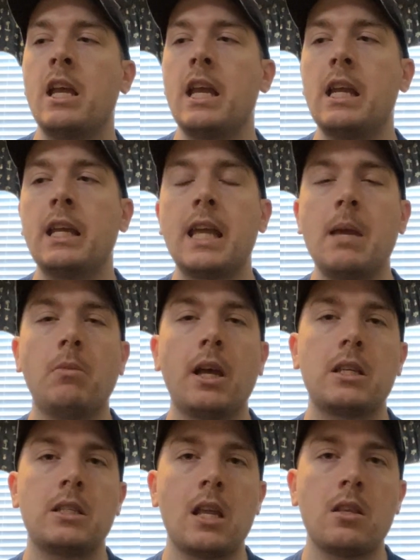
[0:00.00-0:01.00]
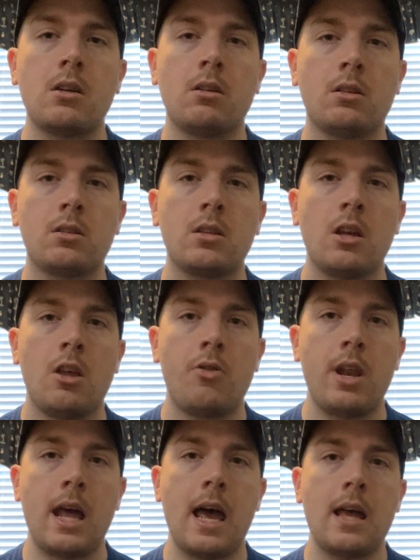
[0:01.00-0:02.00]
In a game like Sentinels
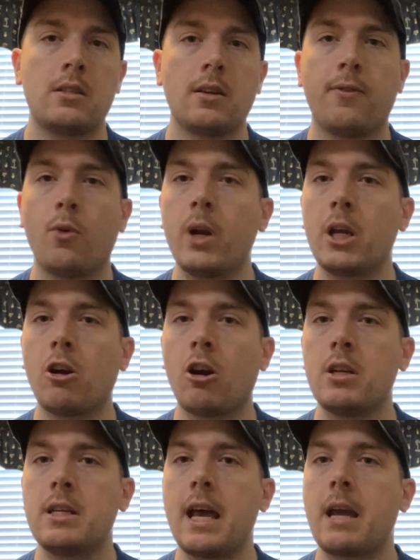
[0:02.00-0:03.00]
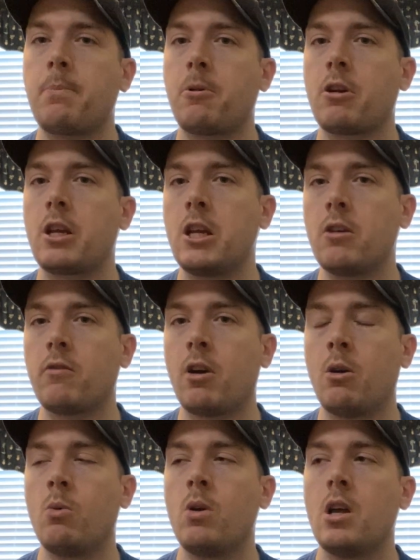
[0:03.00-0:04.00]
that has a 40-card deck per
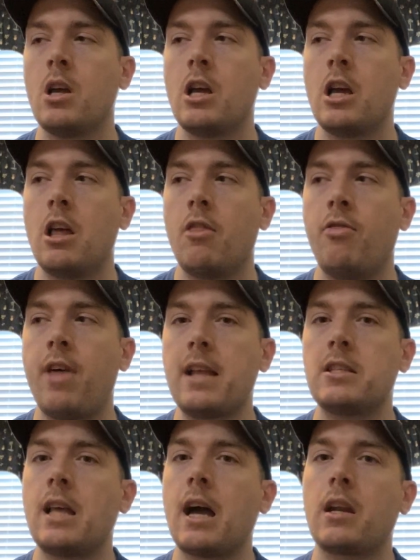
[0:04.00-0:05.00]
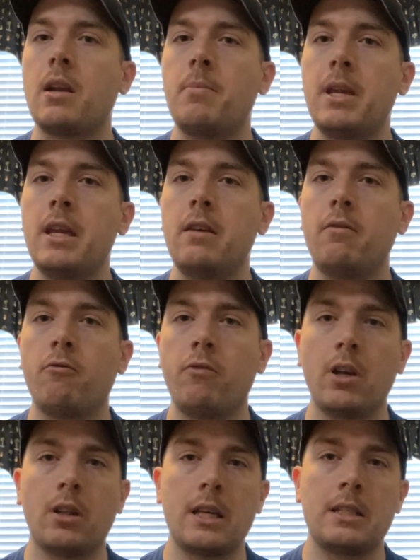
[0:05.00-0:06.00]
hero, that's not going to be
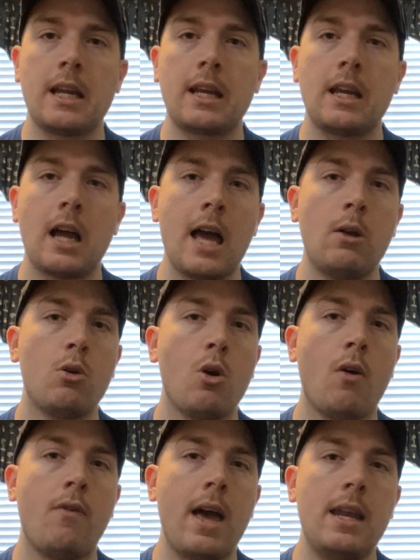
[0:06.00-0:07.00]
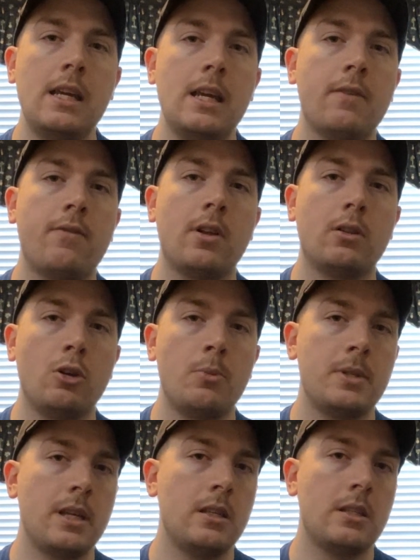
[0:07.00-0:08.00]
realistic. I don't know of any infinite
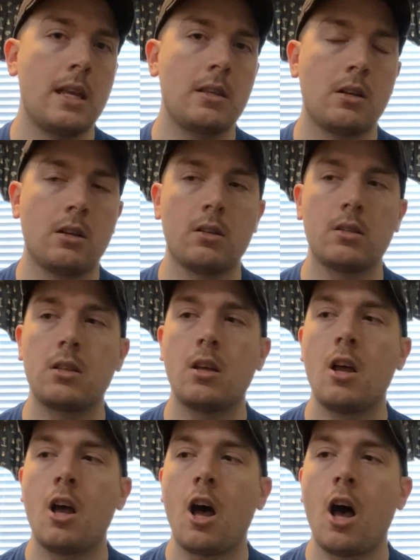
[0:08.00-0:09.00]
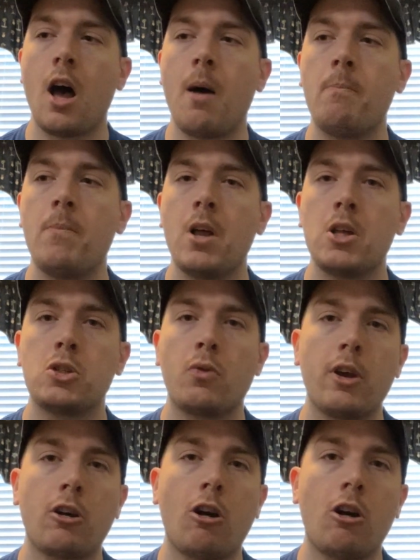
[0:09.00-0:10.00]
loops in Sentinels. So
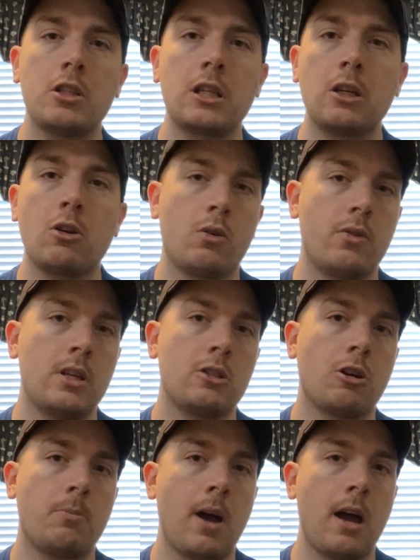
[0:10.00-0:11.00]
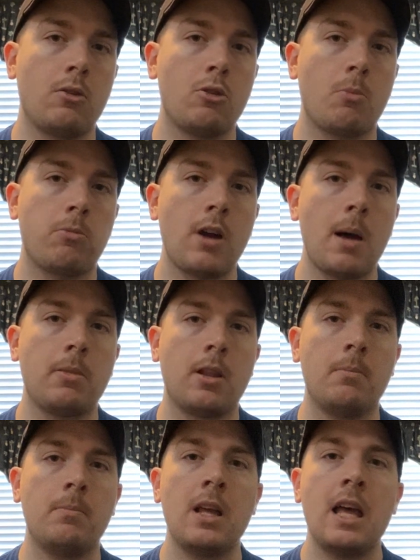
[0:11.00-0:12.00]
their cards can go to the discard pile no
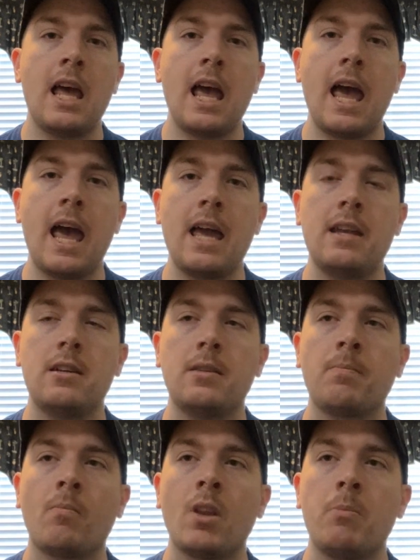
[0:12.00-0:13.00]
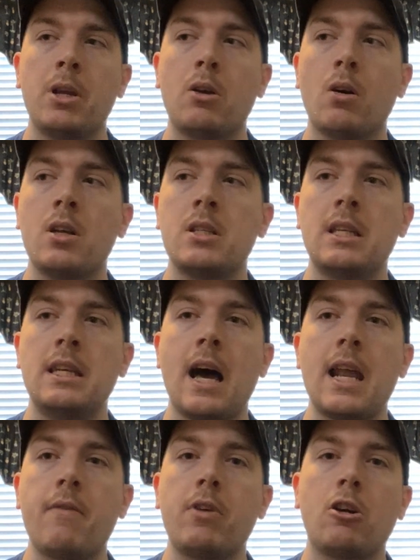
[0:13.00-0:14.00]
problem, and because
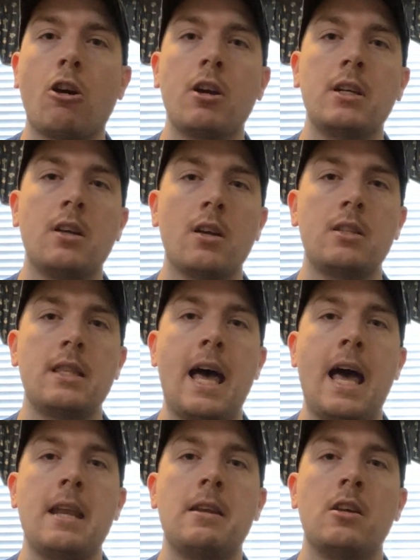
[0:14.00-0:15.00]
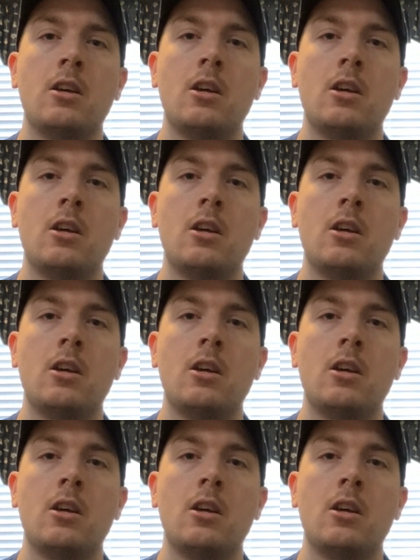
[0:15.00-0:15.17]
not every card does that,